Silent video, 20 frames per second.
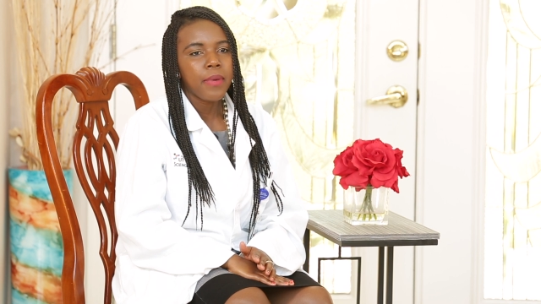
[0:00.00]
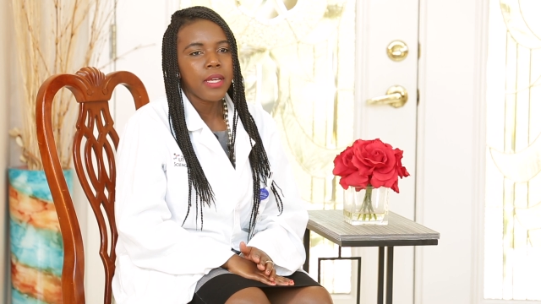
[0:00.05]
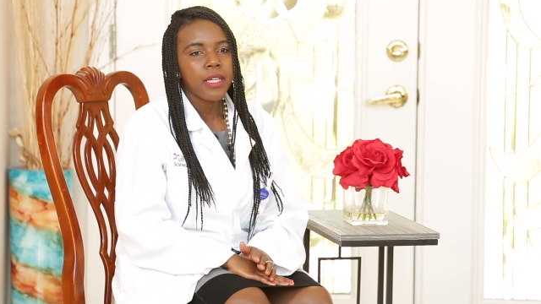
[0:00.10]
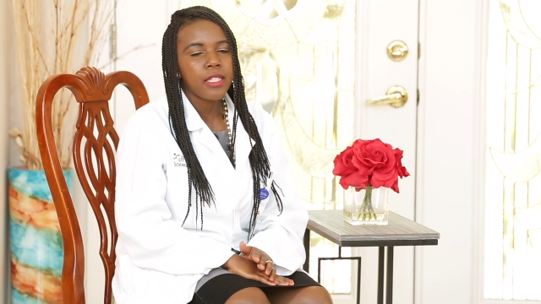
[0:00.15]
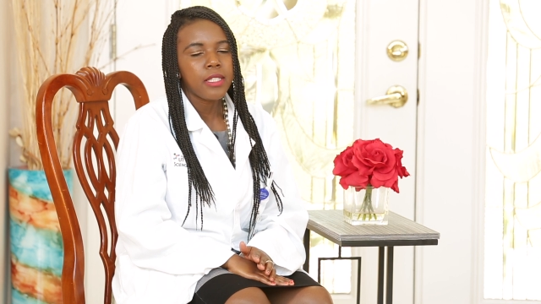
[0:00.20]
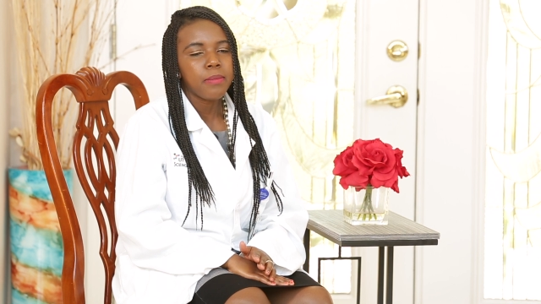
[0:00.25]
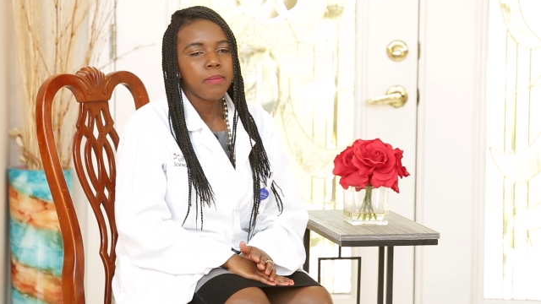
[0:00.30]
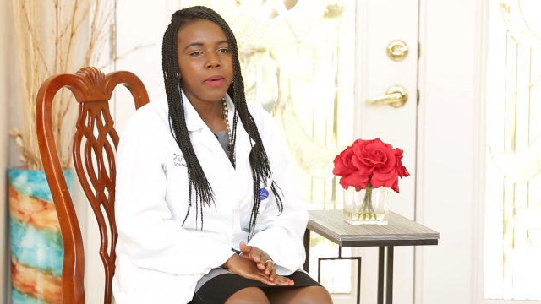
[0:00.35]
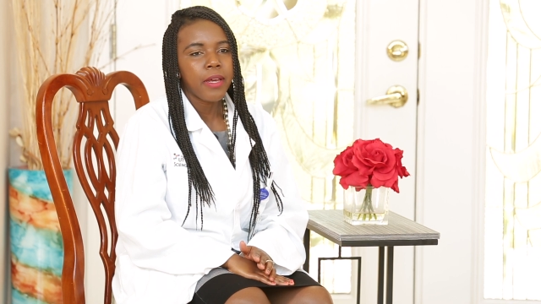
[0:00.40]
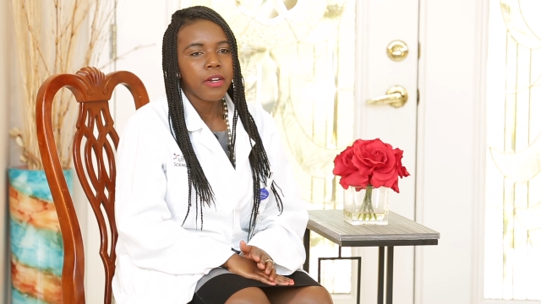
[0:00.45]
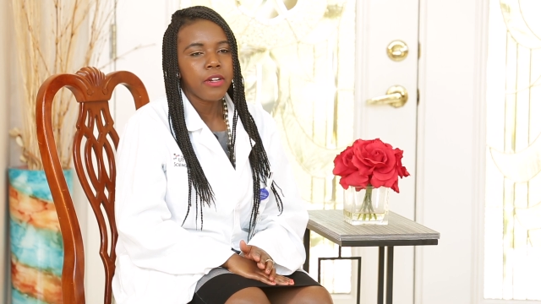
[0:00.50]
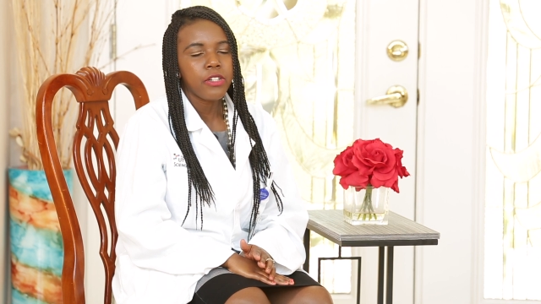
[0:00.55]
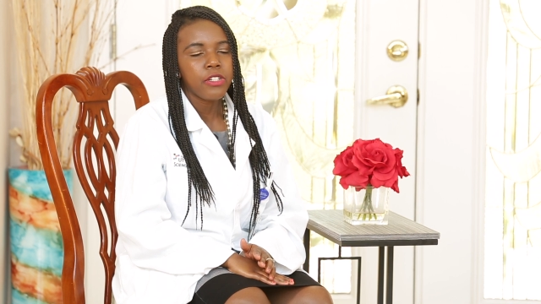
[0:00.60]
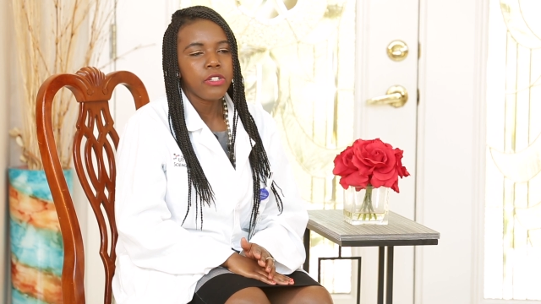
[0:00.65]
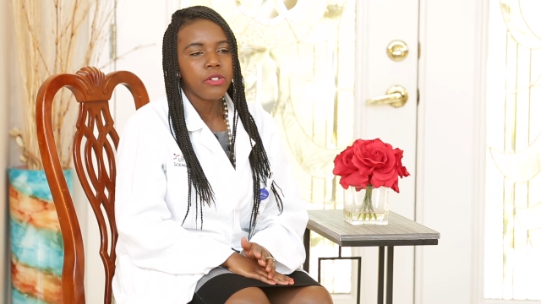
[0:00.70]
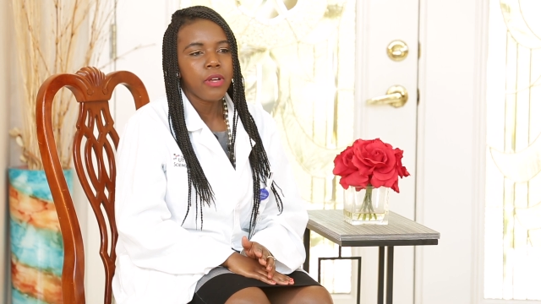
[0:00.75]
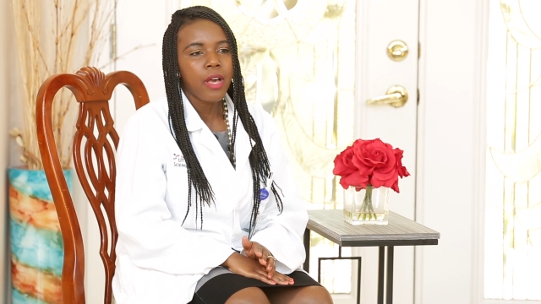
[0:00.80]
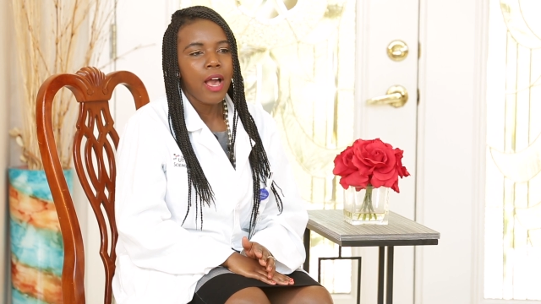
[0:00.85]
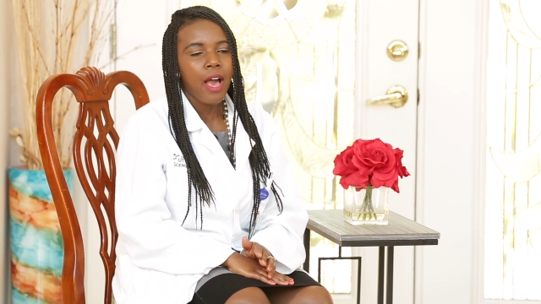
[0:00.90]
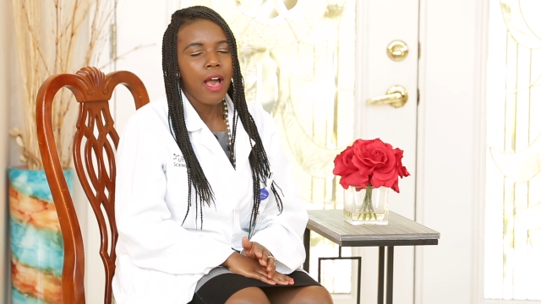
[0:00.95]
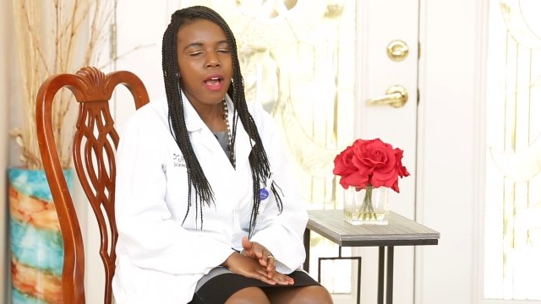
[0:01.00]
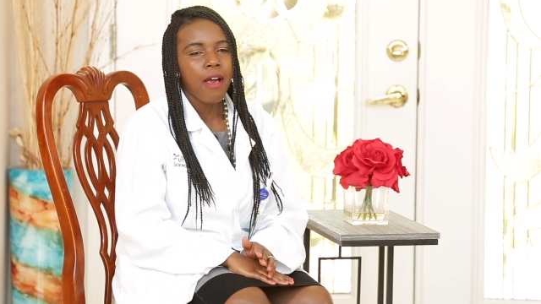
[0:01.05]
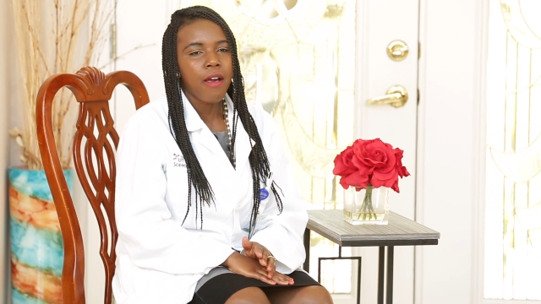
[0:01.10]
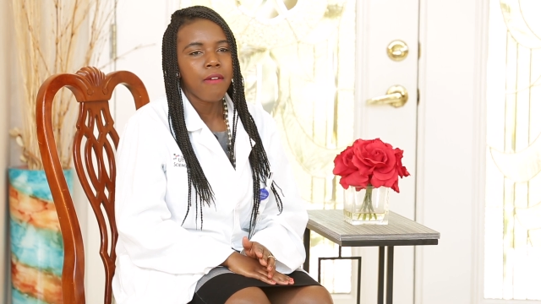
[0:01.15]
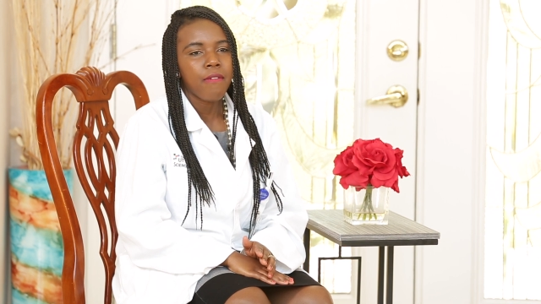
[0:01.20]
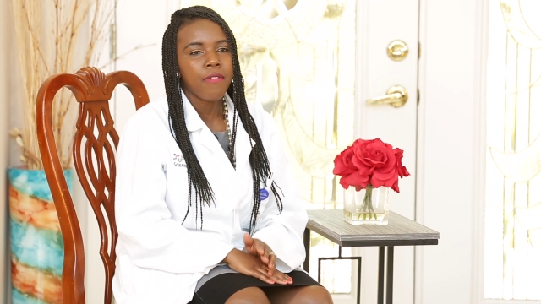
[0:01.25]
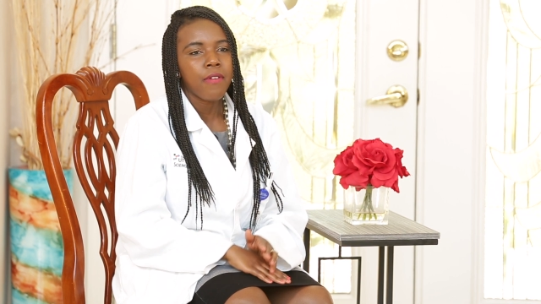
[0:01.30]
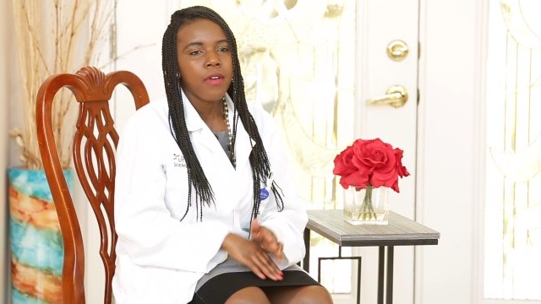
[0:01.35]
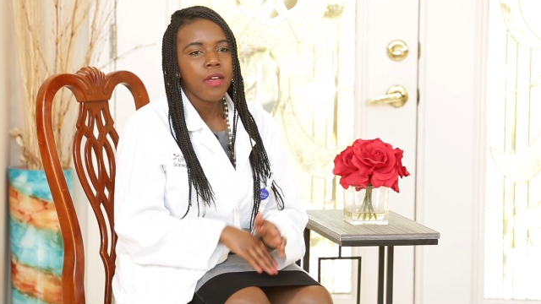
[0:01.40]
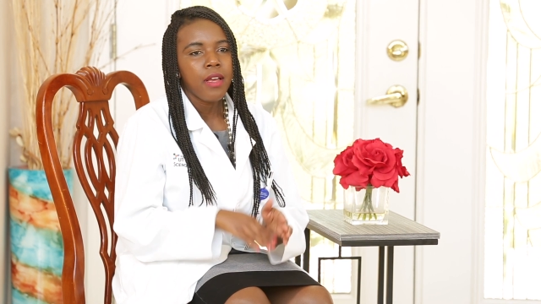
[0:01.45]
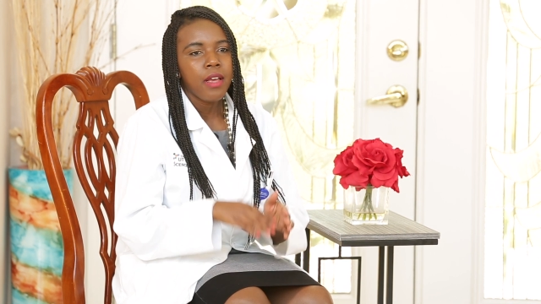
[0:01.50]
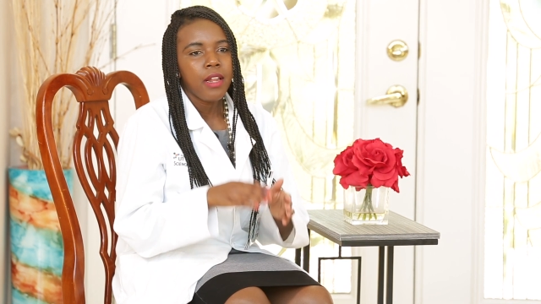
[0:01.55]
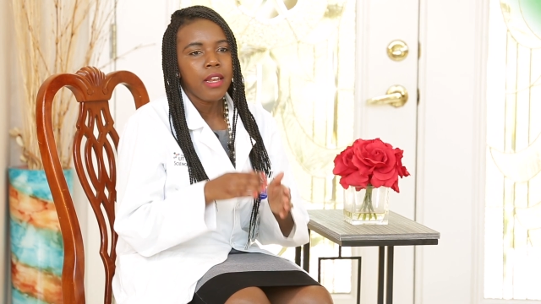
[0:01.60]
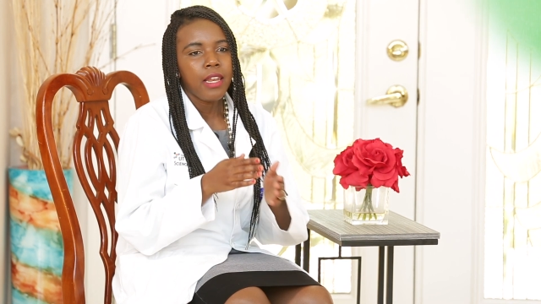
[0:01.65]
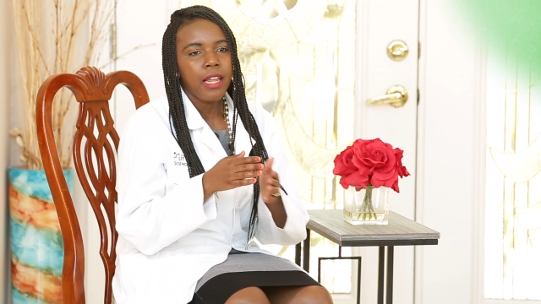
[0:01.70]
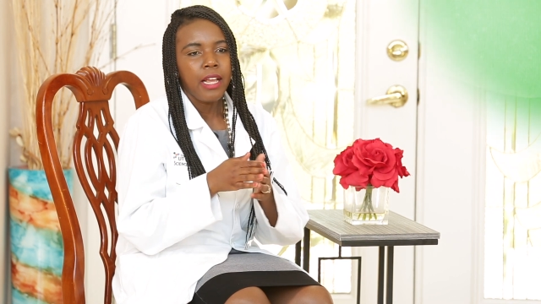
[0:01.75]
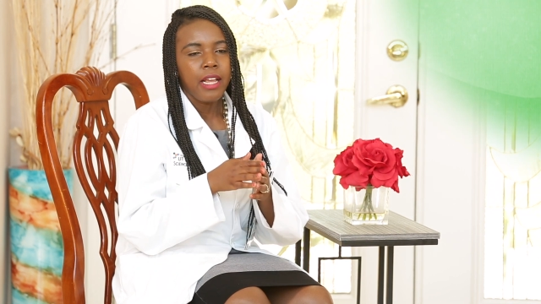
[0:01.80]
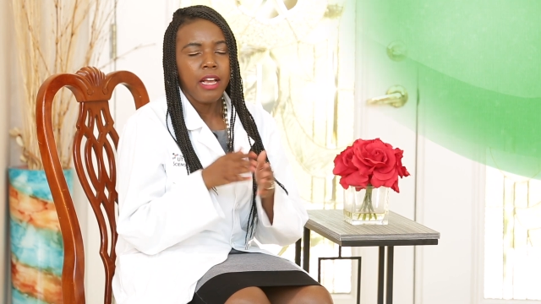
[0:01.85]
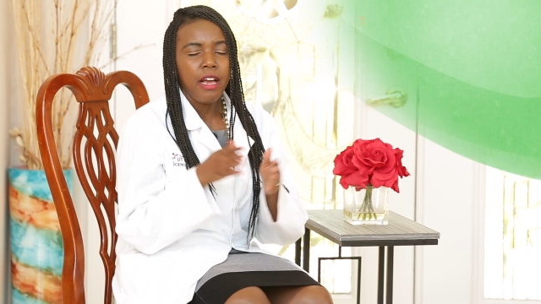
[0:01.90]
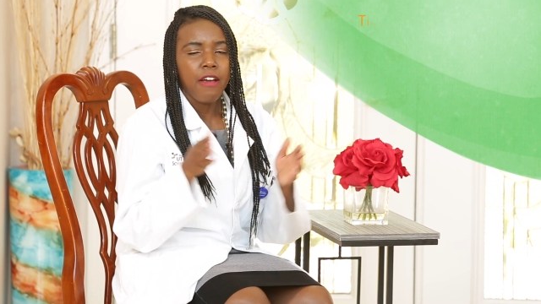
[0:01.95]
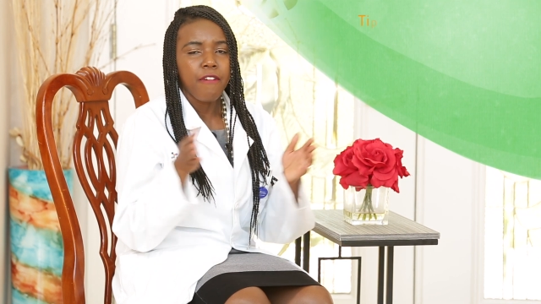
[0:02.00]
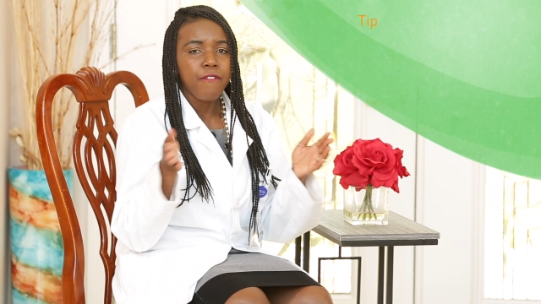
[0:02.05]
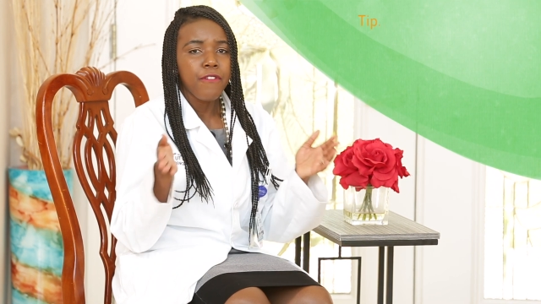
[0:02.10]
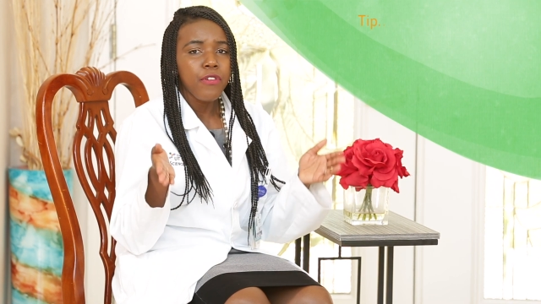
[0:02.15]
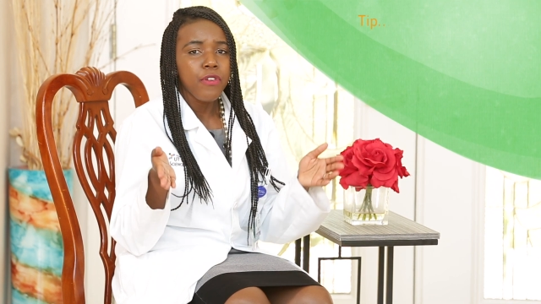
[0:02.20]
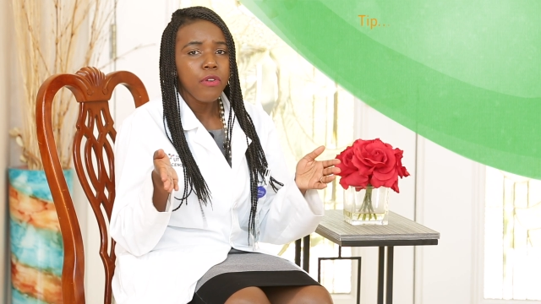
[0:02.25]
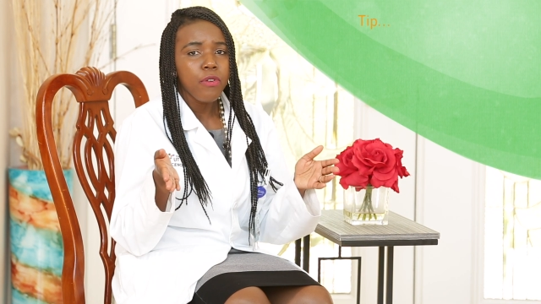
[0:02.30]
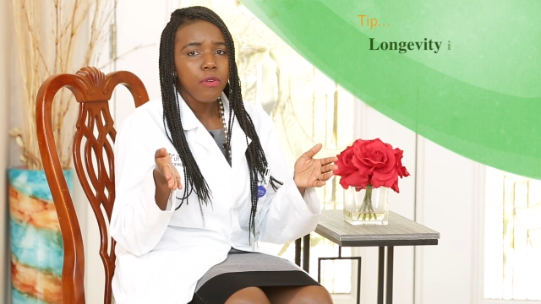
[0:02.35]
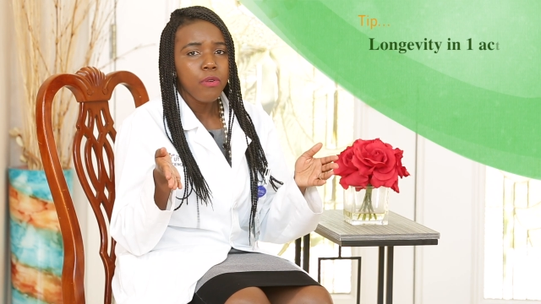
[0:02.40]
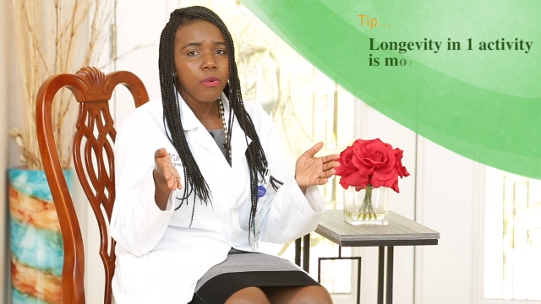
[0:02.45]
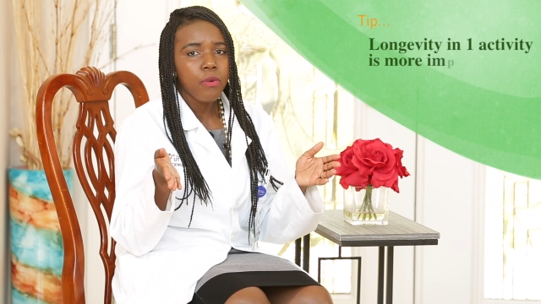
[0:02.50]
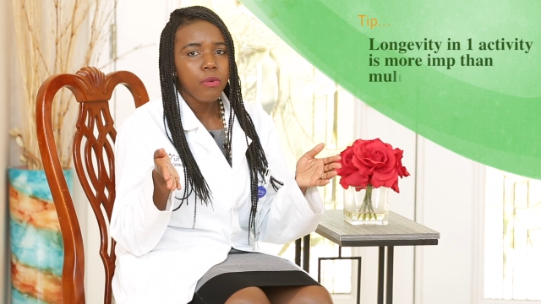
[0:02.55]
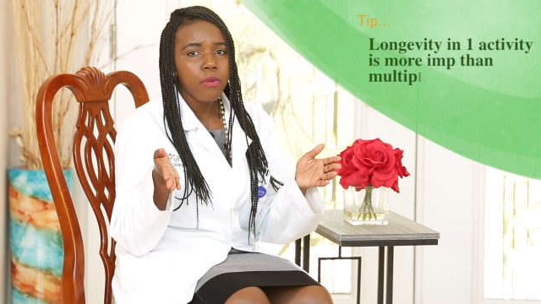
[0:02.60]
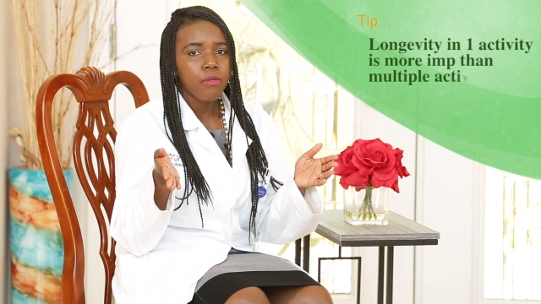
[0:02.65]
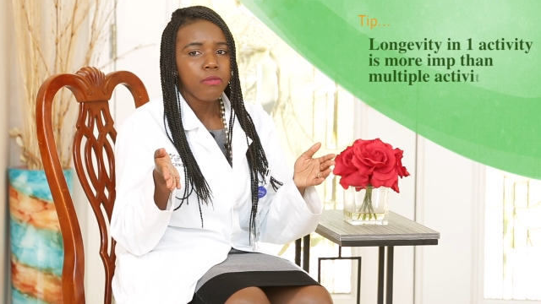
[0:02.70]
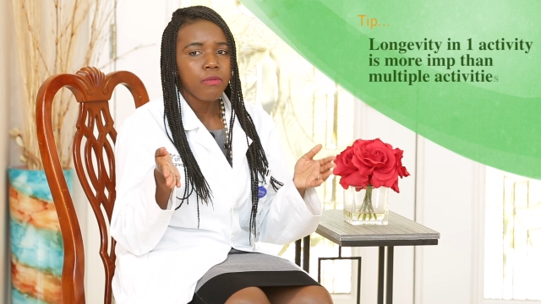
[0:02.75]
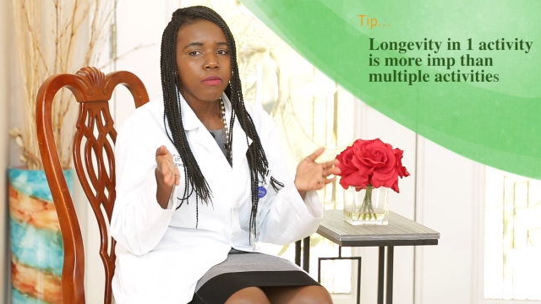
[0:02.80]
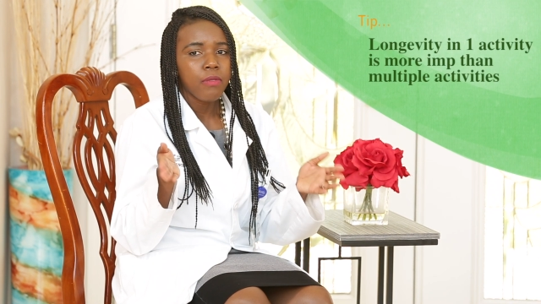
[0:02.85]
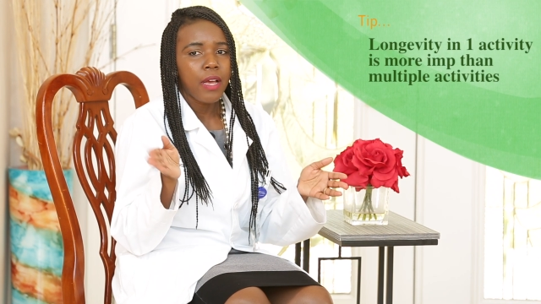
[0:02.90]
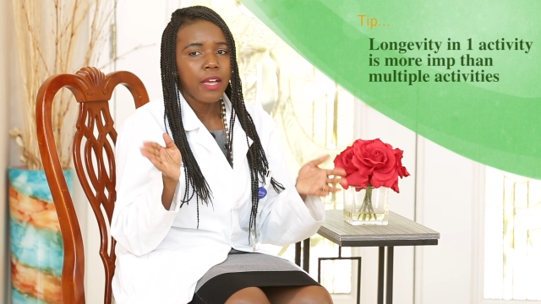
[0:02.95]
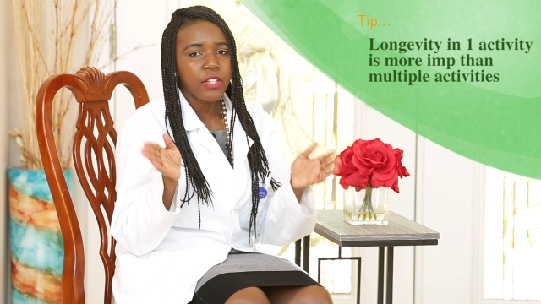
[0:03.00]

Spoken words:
it's better to have like a few